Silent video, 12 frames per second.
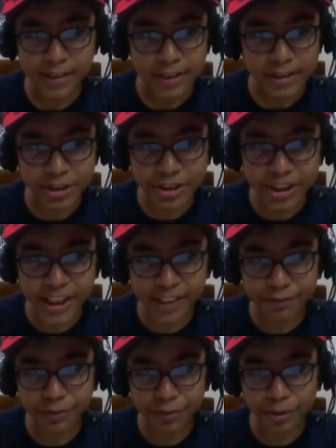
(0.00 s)

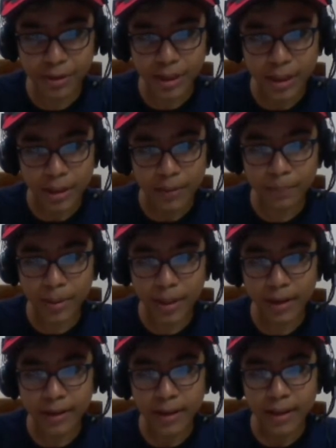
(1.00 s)
g4,
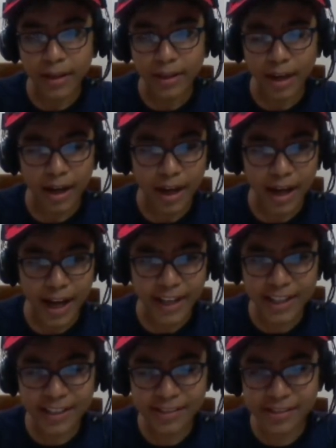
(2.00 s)
but I
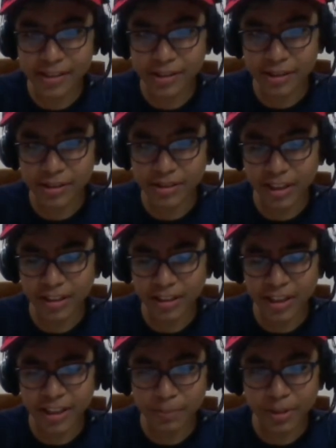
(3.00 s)
guess this is a
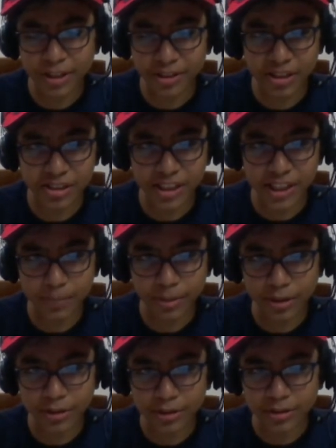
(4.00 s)
little bit risky
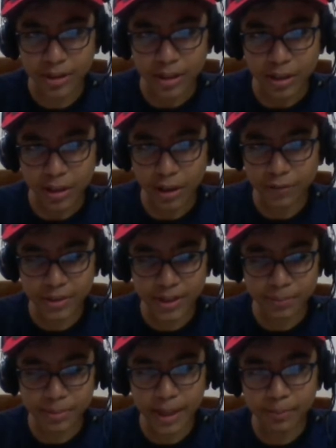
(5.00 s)
because of
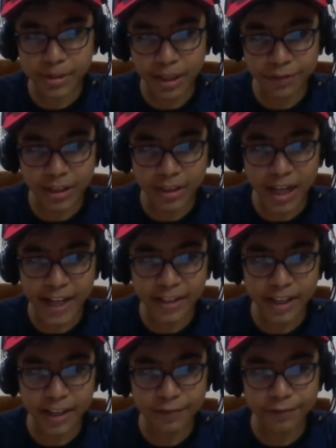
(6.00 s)
sometimes after knight
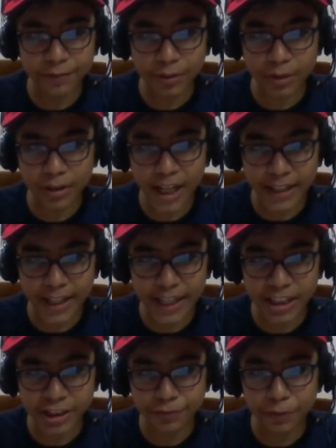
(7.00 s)
f4 like
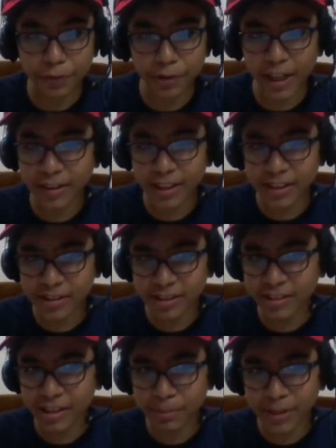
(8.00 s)
h4, and then
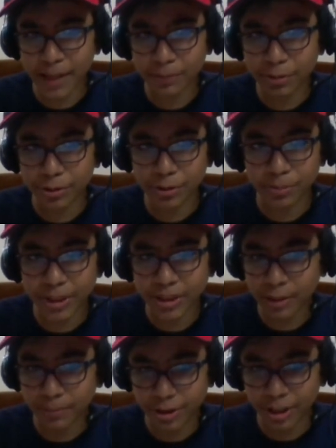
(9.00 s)
sometimes could be
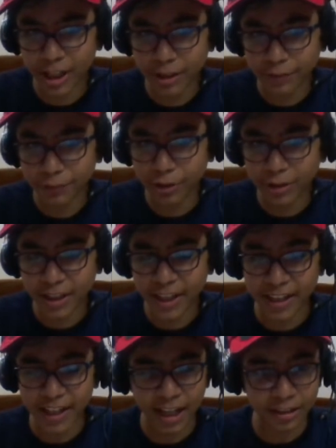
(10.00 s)
some threat for the
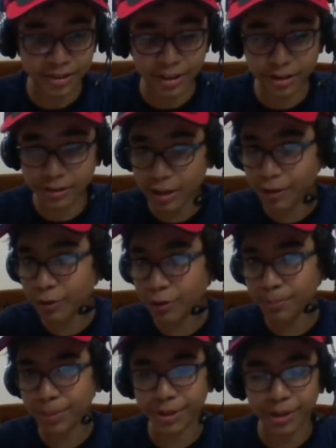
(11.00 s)
king as it is now
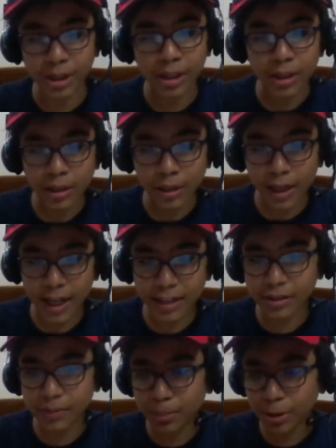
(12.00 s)
open as
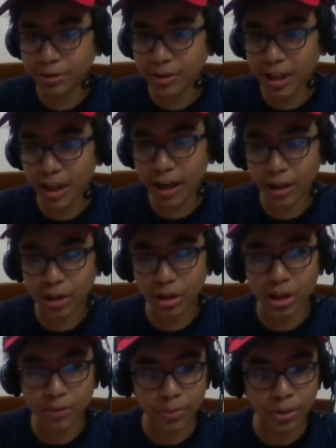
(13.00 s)
the pawns are
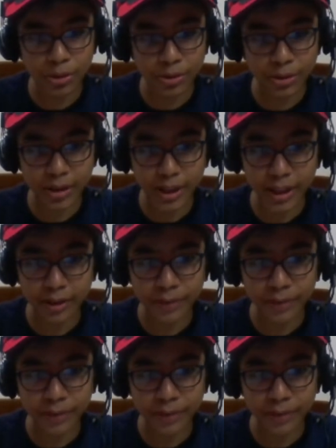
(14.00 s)
not moved here.